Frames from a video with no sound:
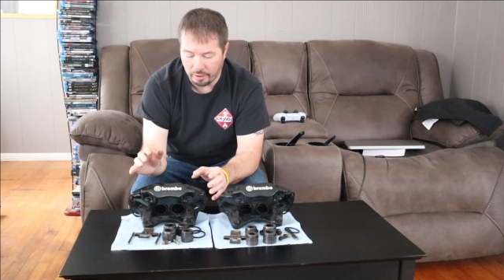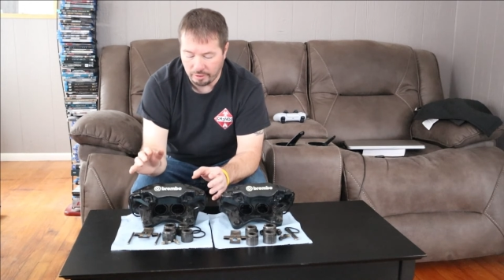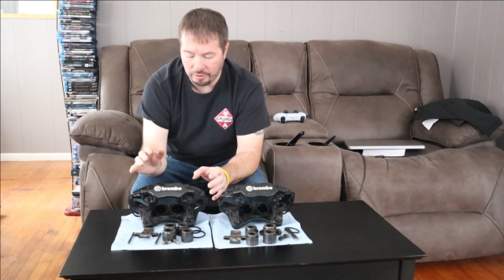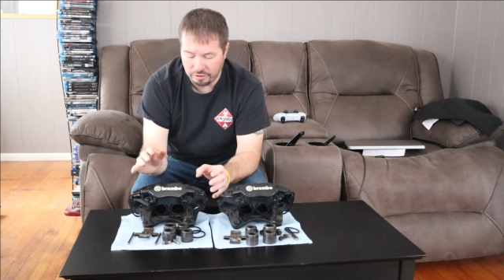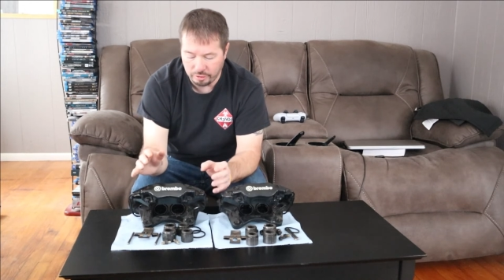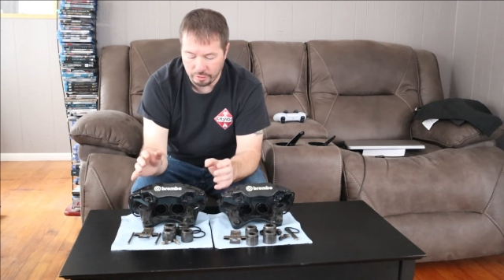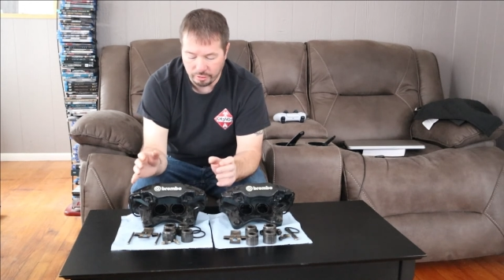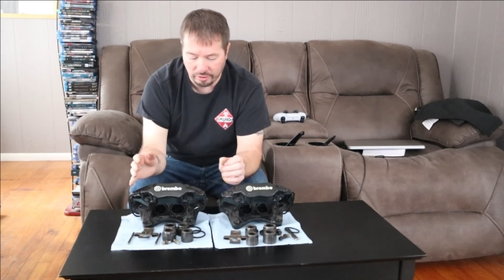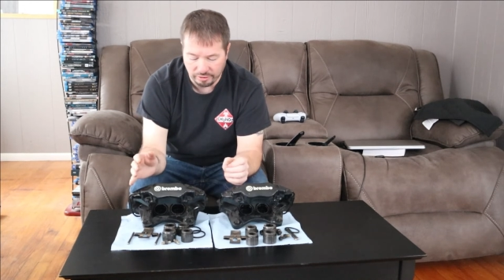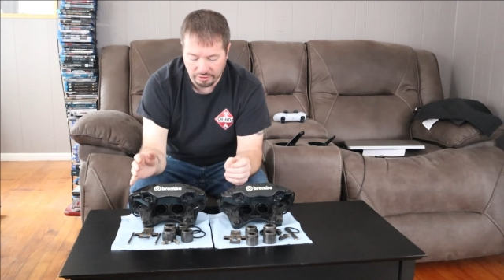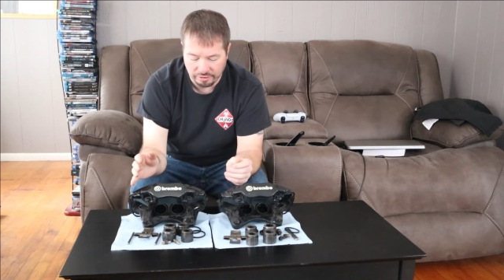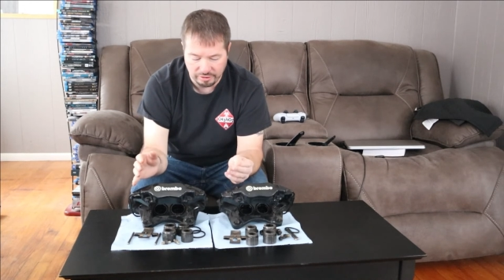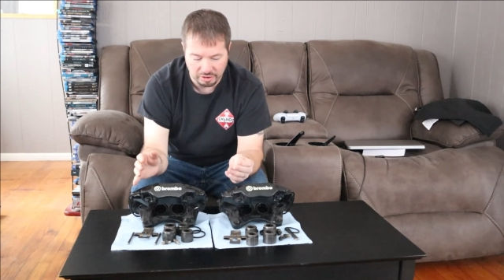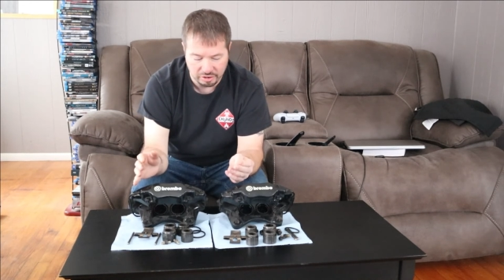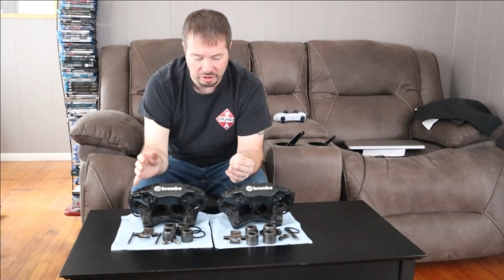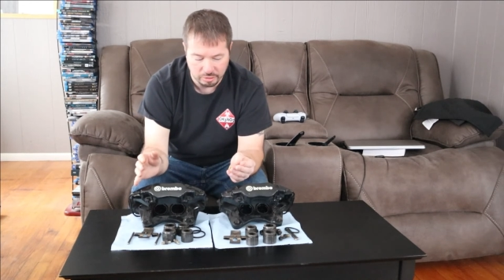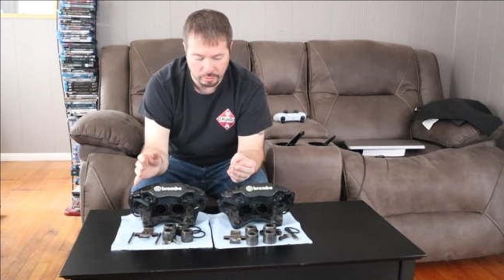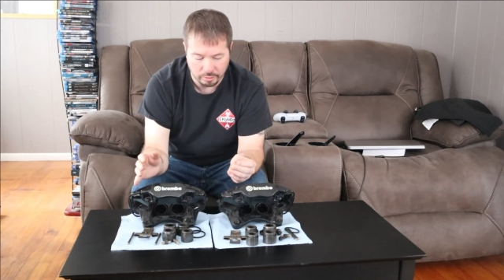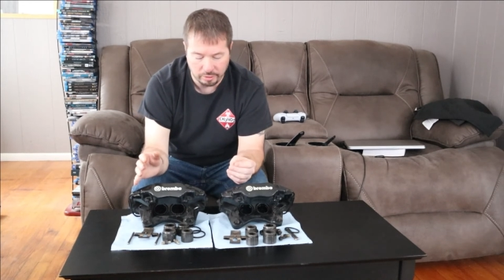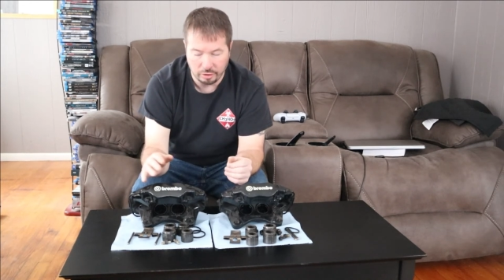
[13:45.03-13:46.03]
too
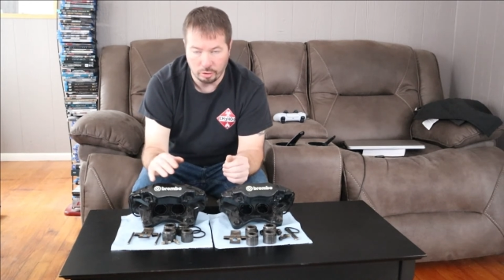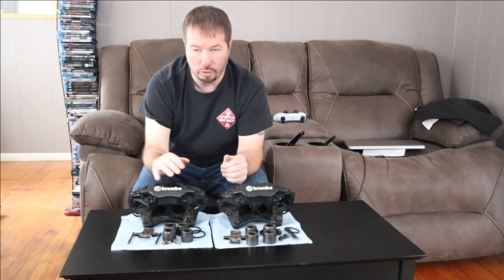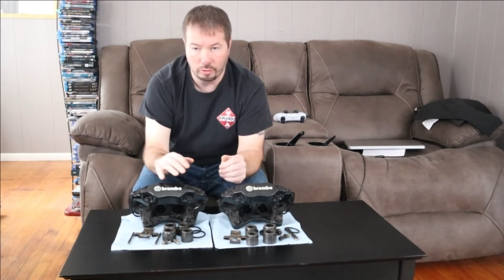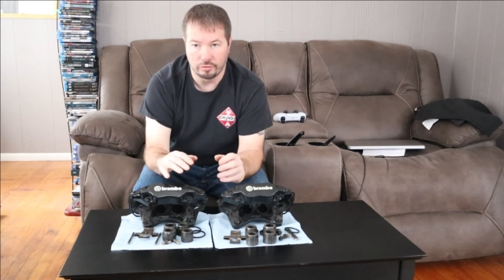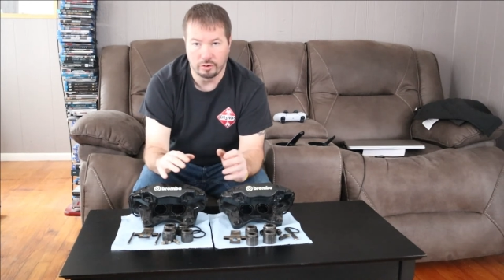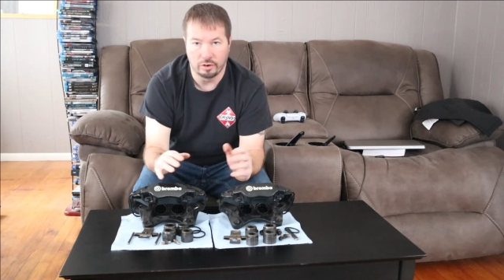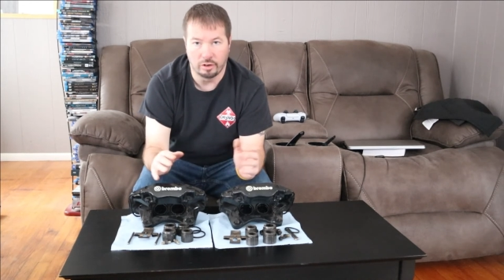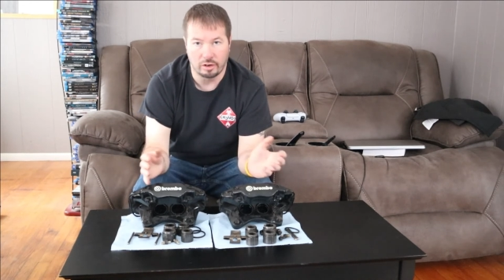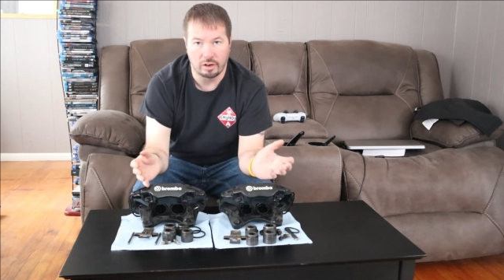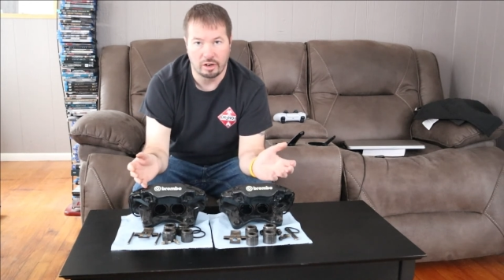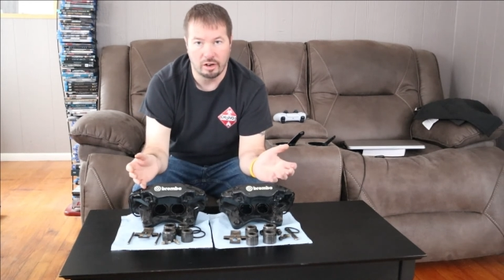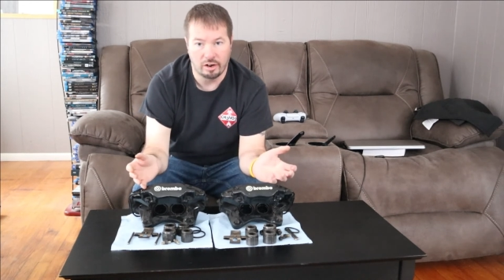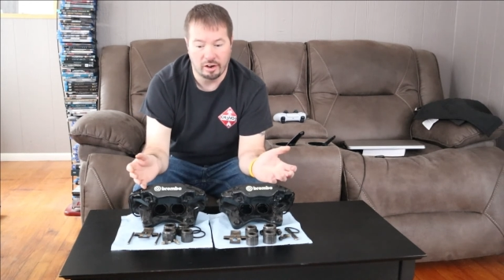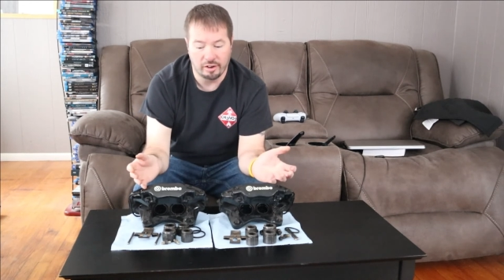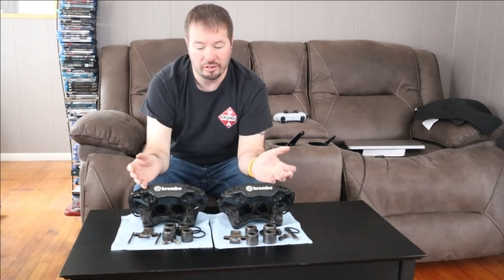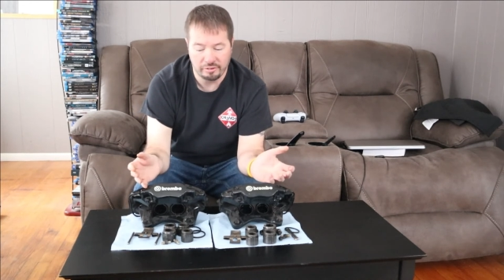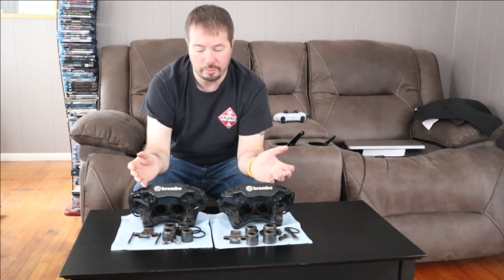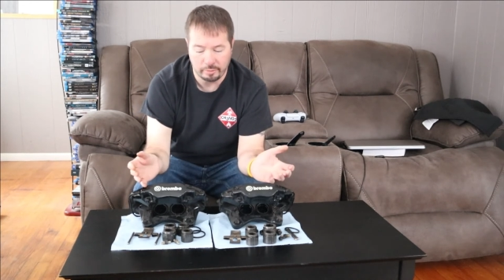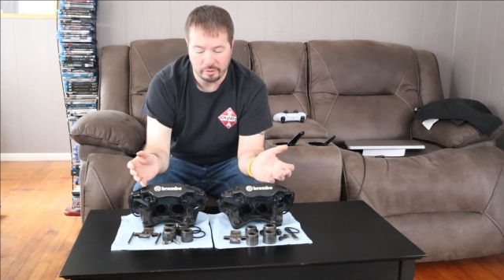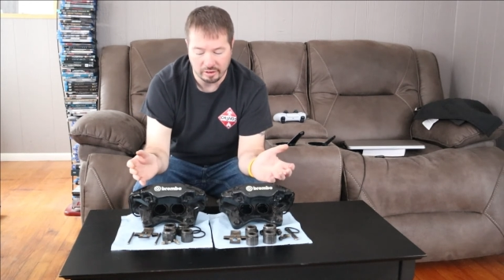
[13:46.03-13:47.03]
concerned with the overall cost